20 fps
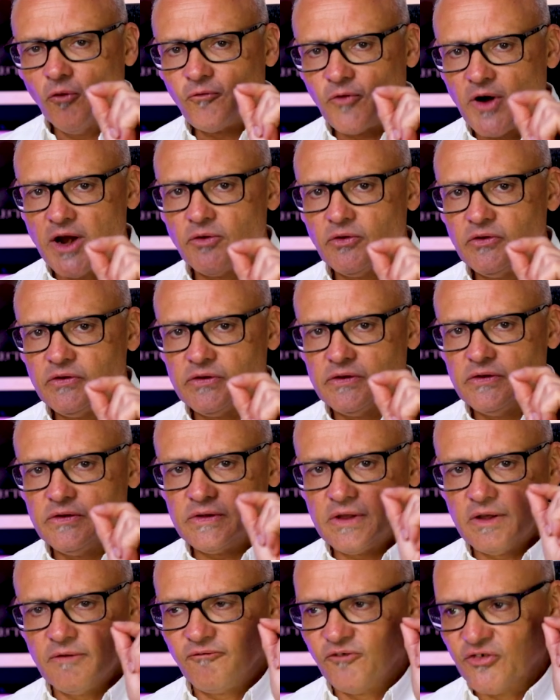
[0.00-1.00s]

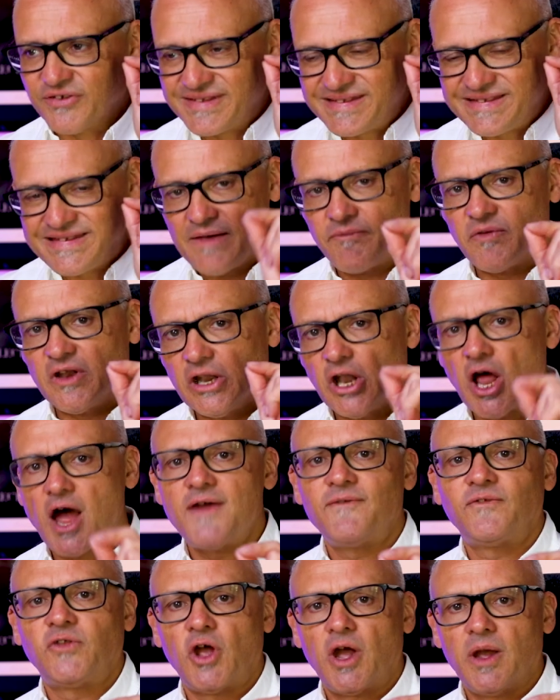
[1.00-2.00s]
fragrances for 7
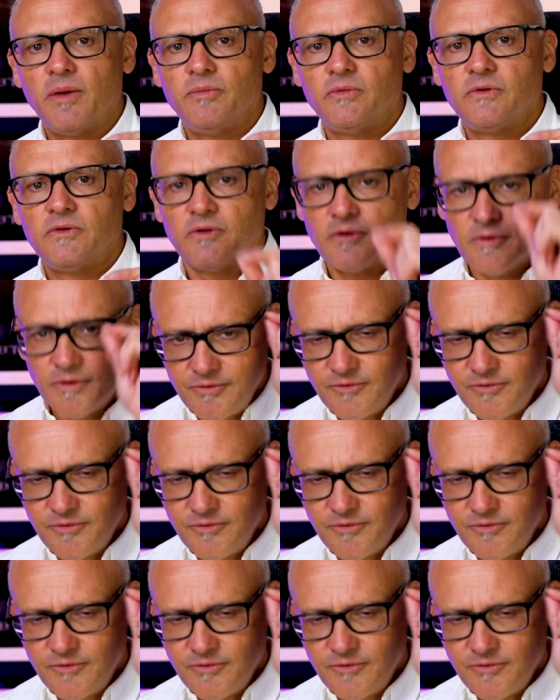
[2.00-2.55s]
lifetimes.